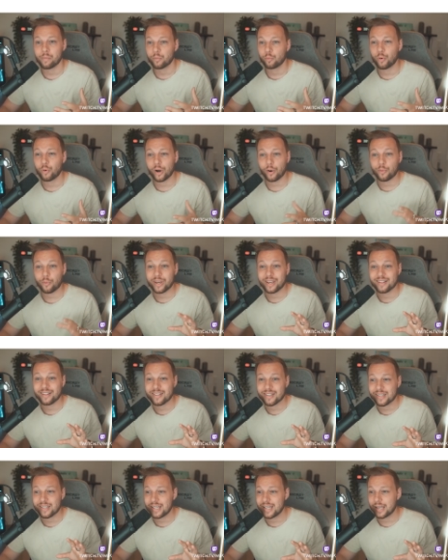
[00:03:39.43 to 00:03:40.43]
where we can
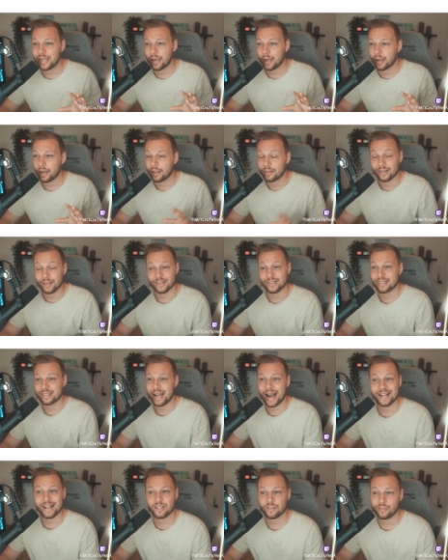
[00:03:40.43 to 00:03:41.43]
see the
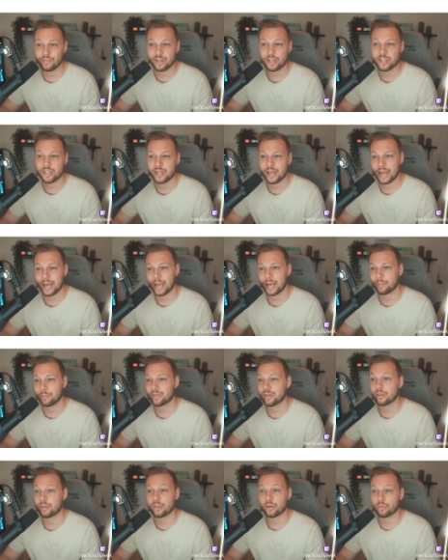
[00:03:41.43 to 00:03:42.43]
stats of each
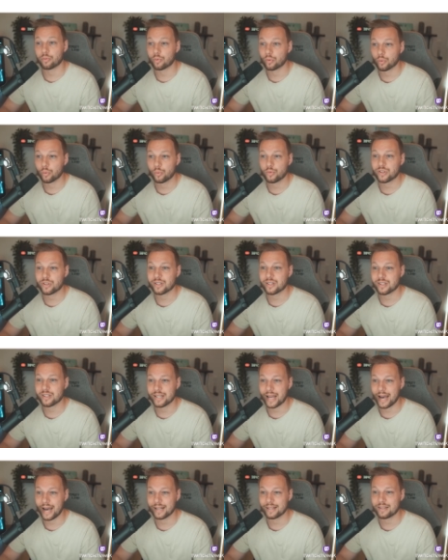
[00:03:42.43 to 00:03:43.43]
games, the runes and
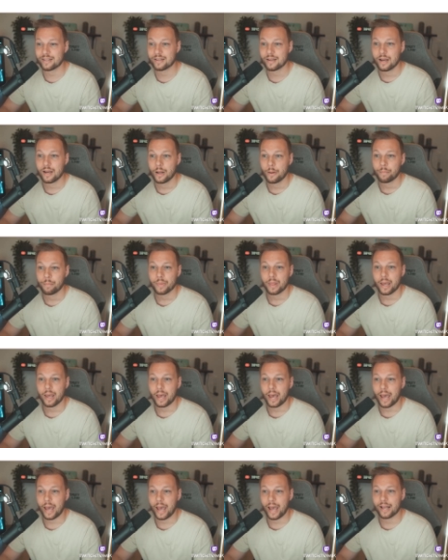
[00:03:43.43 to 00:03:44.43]
stats,
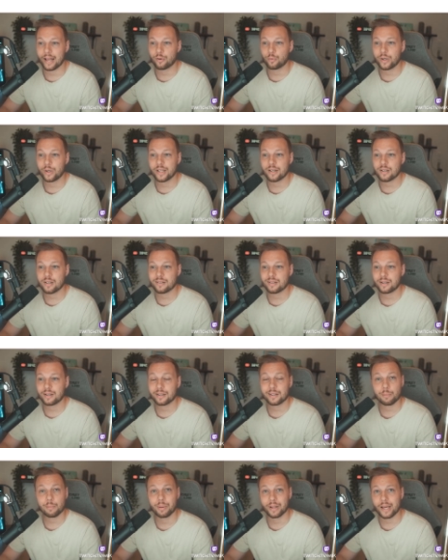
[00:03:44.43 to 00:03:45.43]
and we can just
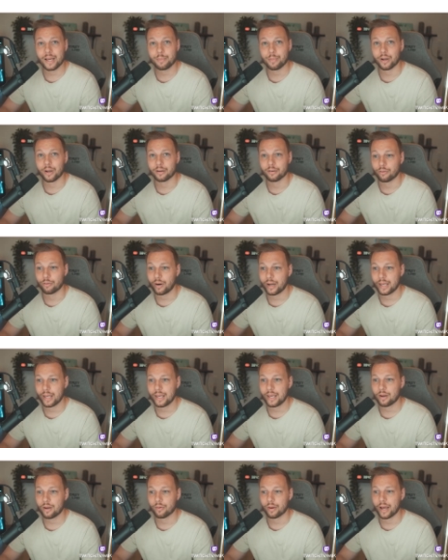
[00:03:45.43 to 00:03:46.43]
click the play button right
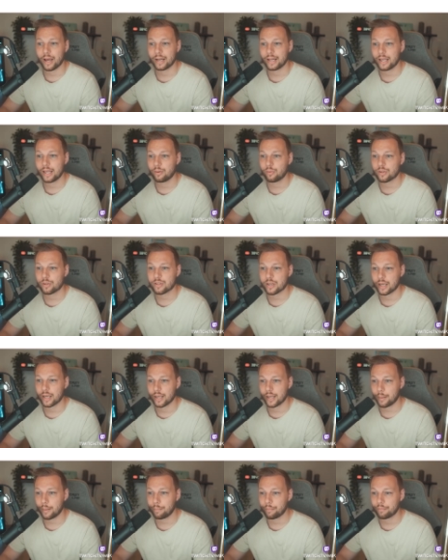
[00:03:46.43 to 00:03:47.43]
here and it will say,
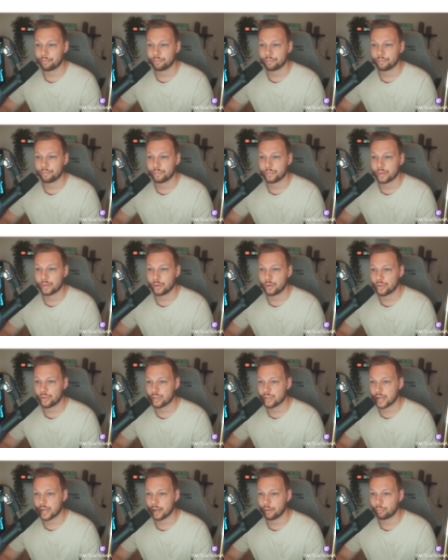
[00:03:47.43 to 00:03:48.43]
yep. You can
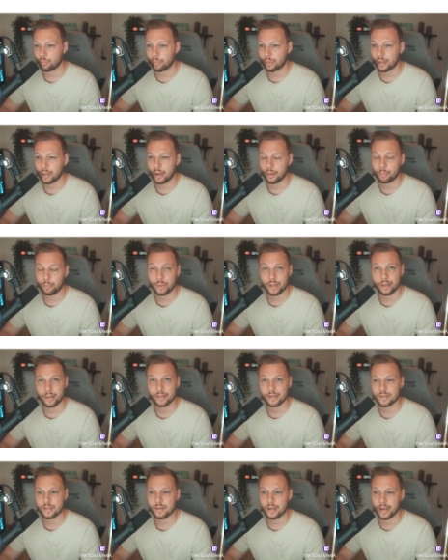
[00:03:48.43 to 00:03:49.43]
just say play play
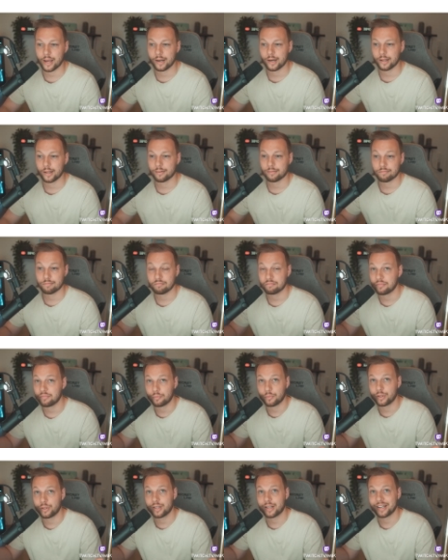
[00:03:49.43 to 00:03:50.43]
this and it
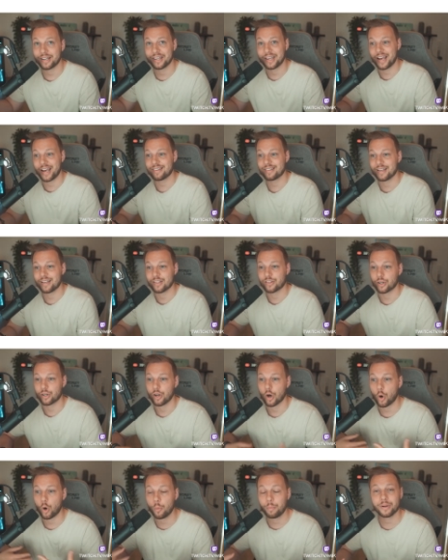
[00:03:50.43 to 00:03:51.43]
when you click yes, it's going
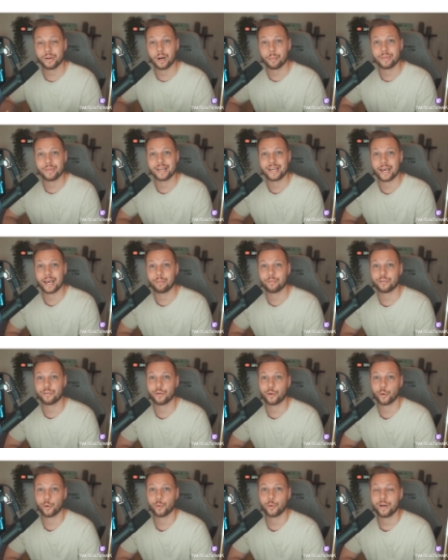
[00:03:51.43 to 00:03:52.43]
to open up the game for
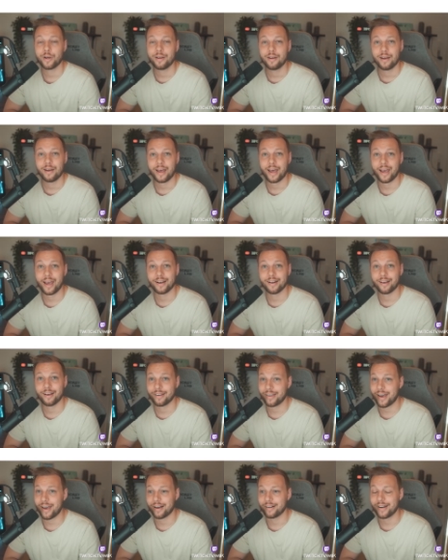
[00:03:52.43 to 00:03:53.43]
you. And uh,
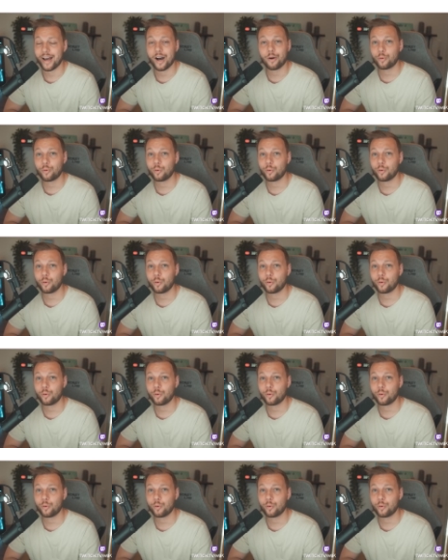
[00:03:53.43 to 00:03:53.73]
yeah, now